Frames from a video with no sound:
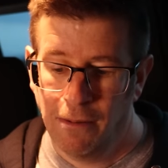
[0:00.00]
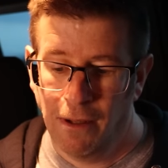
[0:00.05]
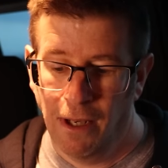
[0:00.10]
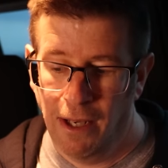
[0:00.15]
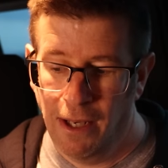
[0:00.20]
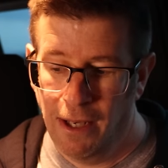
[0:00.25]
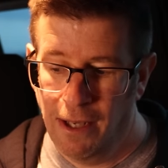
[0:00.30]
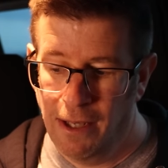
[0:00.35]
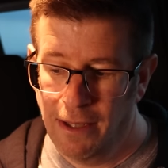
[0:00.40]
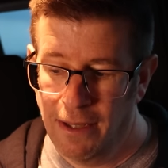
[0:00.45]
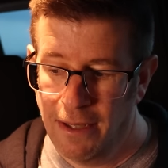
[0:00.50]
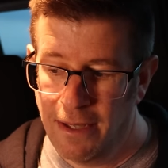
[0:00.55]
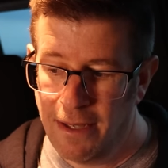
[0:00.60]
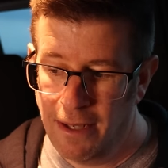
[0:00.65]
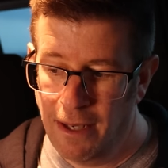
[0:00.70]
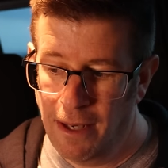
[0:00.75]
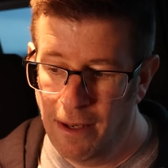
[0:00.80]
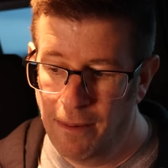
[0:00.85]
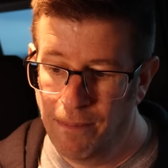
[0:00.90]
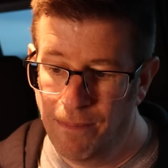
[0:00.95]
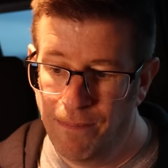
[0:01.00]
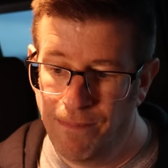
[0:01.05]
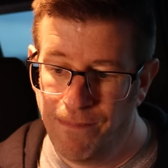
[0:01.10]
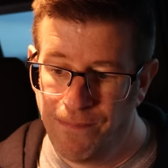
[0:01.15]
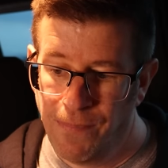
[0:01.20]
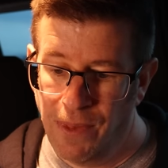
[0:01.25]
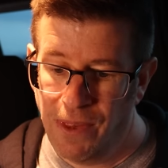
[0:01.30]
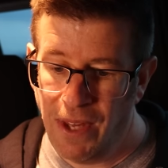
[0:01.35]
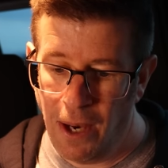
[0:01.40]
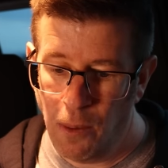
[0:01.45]
And
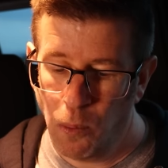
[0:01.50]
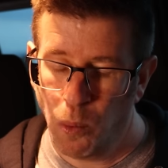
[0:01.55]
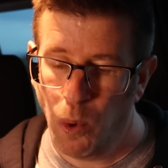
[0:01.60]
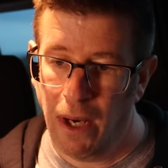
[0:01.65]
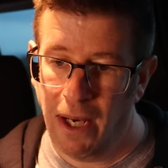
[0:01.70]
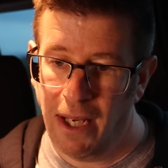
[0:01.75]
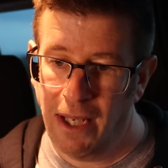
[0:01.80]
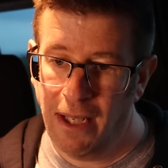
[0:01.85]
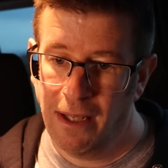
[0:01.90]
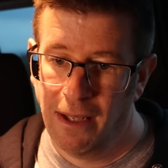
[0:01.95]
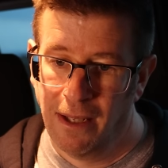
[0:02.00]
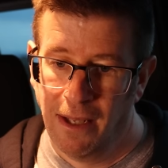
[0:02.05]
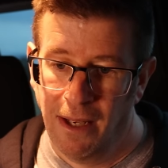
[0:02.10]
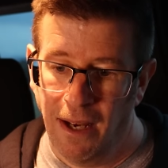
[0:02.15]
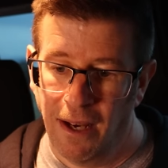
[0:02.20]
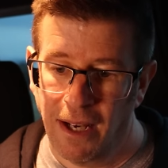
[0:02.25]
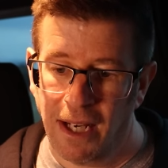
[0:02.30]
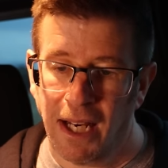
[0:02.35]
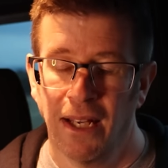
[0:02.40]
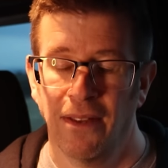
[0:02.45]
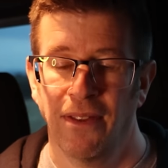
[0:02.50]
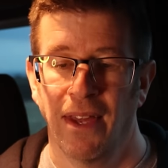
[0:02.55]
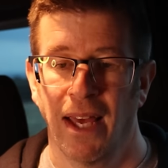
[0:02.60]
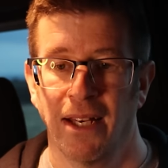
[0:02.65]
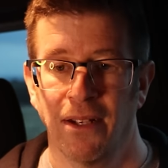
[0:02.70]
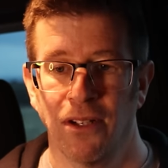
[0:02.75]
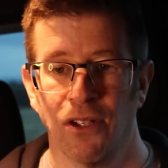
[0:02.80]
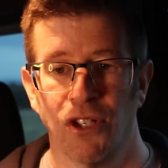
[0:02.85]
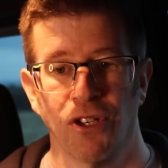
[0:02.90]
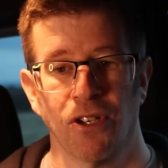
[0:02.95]
that way I can
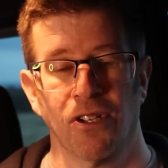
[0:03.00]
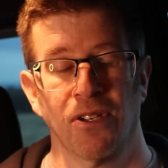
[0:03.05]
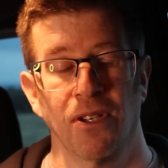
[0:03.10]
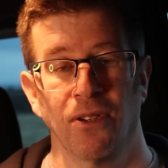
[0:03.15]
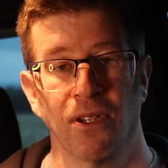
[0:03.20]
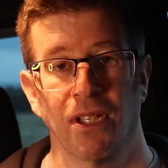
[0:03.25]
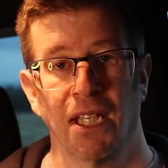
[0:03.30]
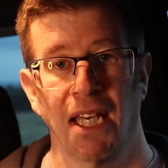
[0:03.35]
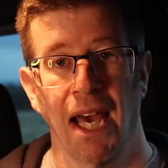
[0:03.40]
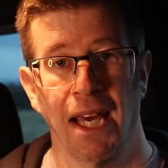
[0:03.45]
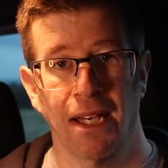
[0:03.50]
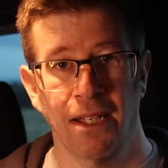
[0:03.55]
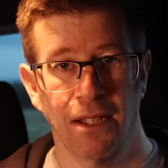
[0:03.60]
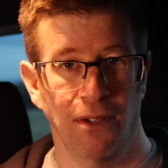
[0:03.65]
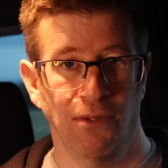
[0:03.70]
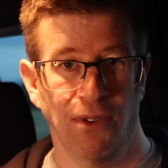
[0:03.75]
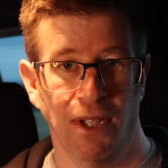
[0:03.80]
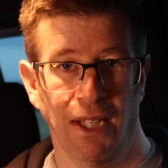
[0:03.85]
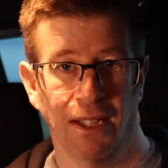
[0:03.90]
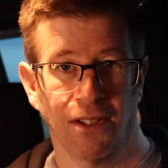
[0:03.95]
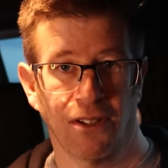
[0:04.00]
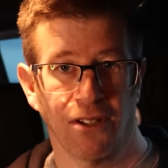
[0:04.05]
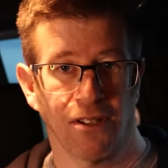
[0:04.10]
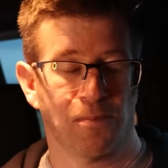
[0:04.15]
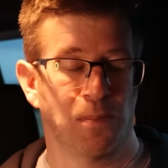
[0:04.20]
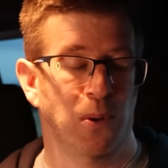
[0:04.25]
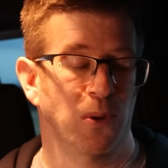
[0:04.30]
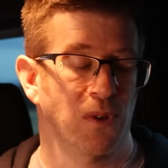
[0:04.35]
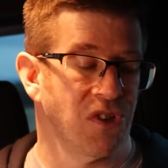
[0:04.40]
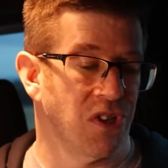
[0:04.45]
then just at the end of it
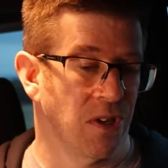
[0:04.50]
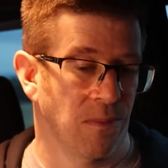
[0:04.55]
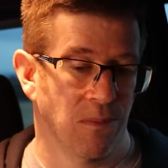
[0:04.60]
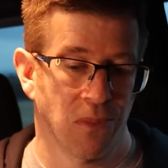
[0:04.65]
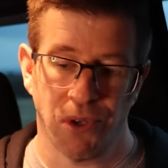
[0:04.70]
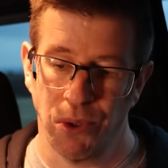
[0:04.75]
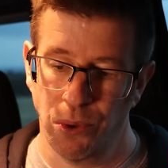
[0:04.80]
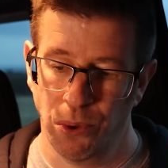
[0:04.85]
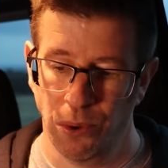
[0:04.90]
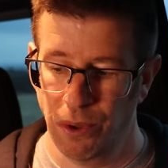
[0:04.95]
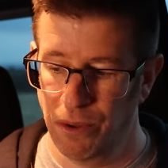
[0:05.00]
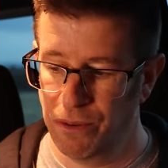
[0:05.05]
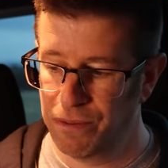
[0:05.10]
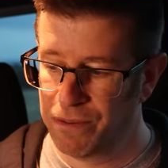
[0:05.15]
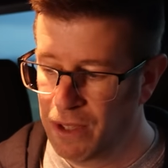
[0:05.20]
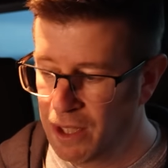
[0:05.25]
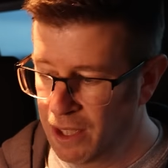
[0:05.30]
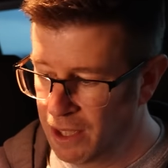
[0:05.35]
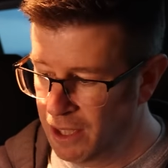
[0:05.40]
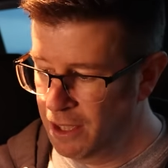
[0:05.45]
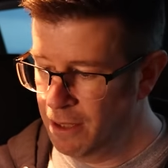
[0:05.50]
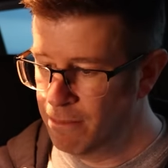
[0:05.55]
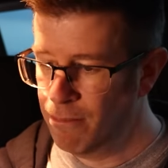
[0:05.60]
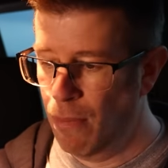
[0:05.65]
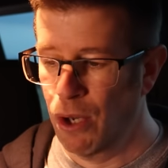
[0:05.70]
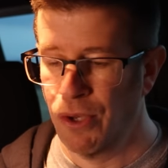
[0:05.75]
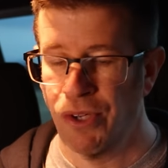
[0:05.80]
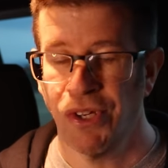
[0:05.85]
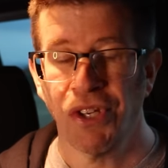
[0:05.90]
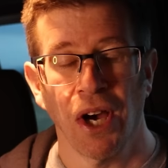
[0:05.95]
just put some sort of
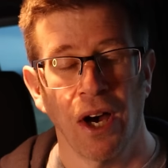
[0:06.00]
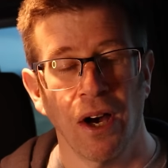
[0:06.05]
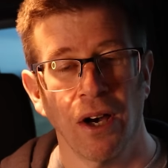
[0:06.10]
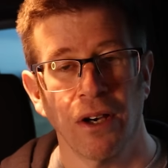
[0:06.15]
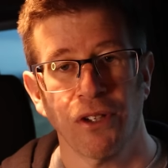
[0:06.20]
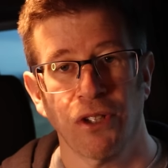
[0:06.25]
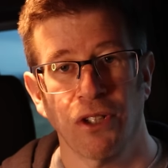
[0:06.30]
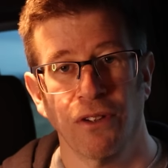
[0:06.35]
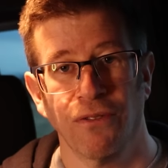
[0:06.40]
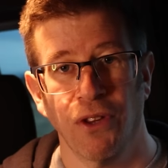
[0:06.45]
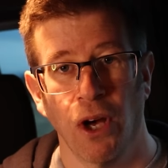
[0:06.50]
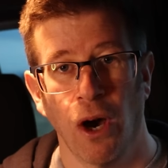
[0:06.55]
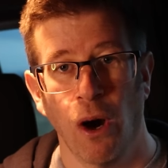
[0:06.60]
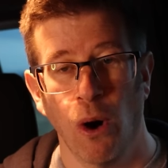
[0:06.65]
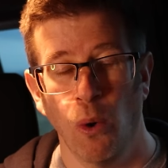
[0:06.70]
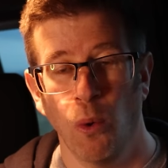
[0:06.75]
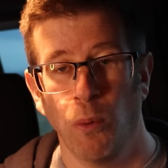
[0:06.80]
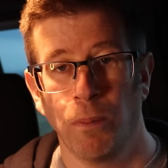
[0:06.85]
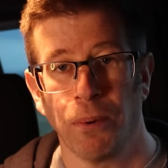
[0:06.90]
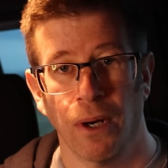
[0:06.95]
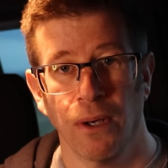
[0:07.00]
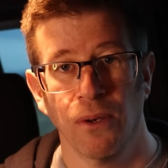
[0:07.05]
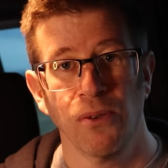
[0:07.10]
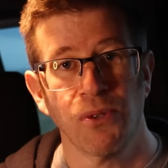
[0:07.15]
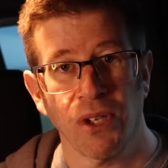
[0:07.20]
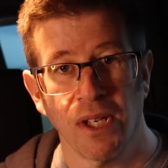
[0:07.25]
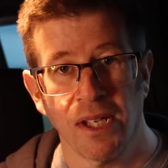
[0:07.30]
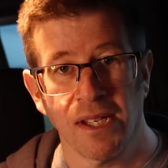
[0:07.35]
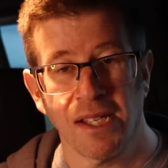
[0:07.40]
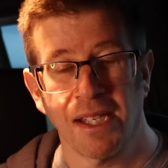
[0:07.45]
montage of the whole
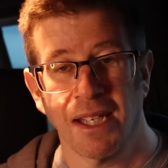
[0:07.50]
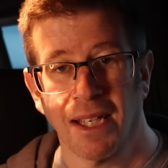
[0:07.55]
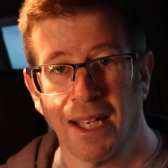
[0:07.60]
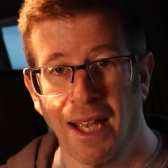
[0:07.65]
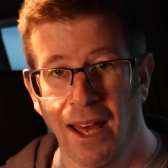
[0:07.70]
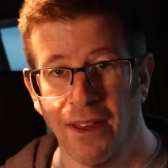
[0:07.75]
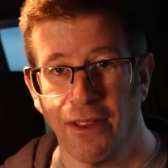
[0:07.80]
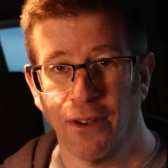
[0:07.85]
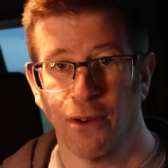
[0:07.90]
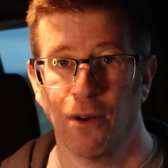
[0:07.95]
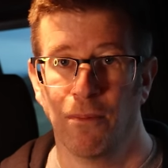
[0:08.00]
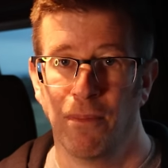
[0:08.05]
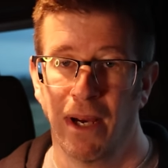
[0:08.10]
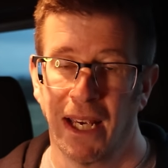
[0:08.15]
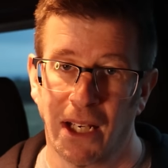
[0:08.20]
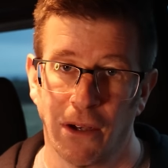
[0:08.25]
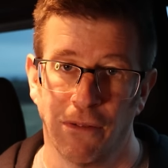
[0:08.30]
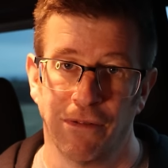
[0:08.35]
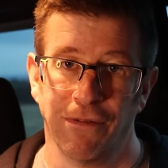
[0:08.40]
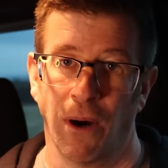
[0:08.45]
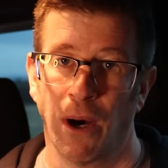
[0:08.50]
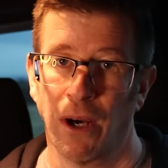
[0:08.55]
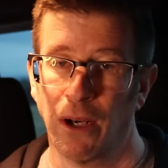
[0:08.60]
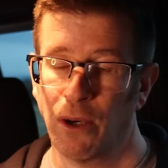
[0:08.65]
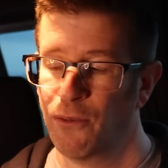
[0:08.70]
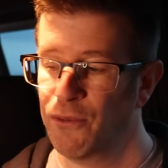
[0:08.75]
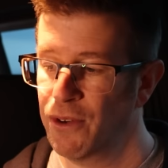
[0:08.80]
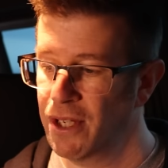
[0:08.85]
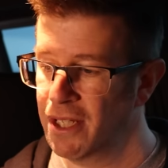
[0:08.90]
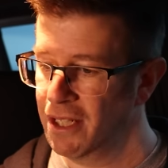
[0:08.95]
process together and make a
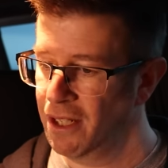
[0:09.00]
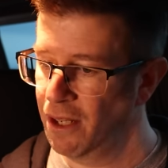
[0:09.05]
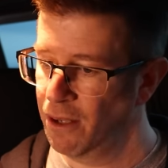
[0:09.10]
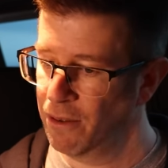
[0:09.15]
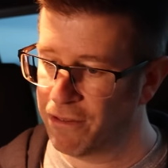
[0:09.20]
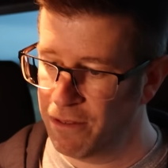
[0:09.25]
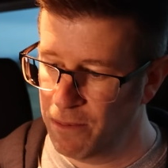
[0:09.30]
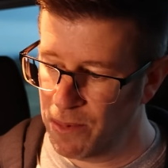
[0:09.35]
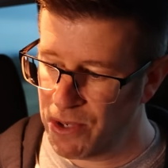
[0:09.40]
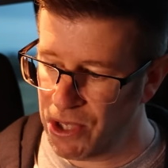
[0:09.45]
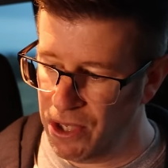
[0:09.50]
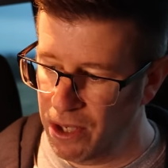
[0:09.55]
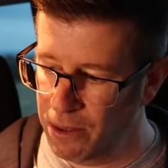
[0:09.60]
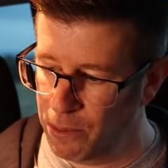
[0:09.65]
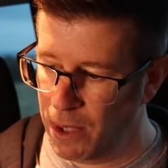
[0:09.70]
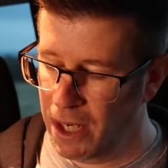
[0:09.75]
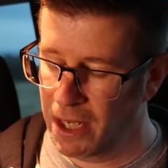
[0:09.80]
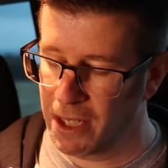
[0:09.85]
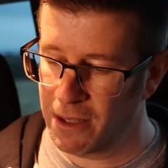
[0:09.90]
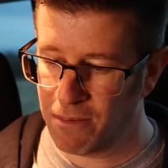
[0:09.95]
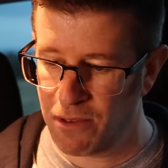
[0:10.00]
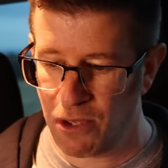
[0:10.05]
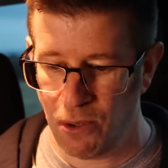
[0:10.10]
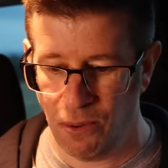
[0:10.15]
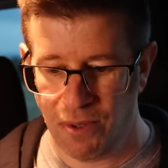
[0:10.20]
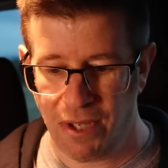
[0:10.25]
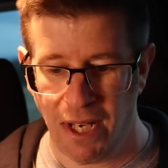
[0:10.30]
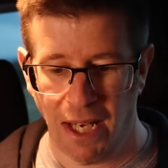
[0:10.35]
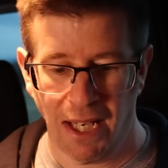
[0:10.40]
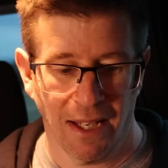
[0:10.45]
final video from start, where you
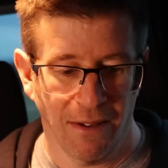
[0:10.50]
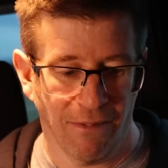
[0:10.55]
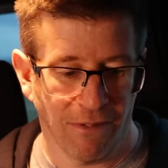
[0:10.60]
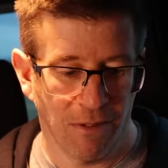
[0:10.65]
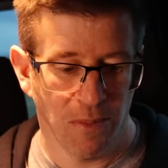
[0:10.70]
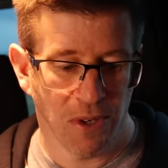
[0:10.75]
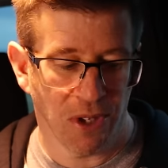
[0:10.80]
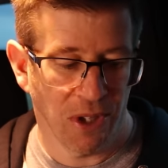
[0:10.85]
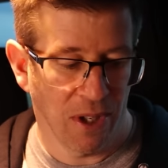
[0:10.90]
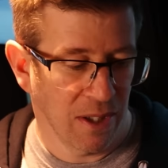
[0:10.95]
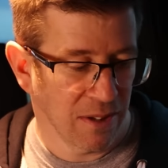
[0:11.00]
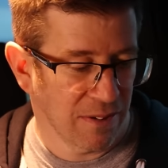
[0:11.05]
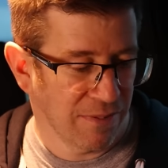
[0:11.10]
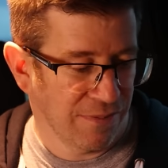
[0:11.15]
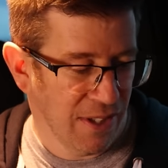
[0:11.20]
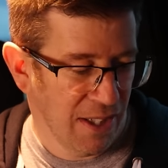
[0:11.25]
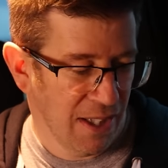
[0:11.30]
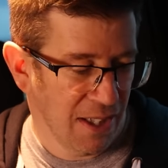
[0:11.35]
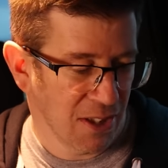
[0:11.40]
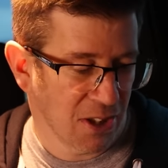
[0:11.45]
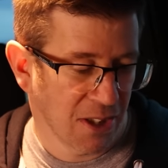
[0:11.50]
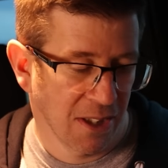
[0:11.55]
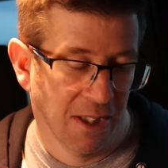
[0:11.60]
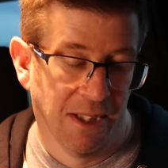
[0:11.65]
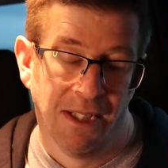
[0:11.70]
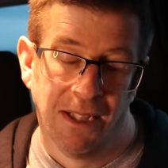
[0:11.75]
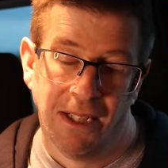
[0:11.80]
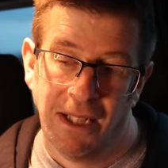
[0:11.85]
sort of take it from start to finish.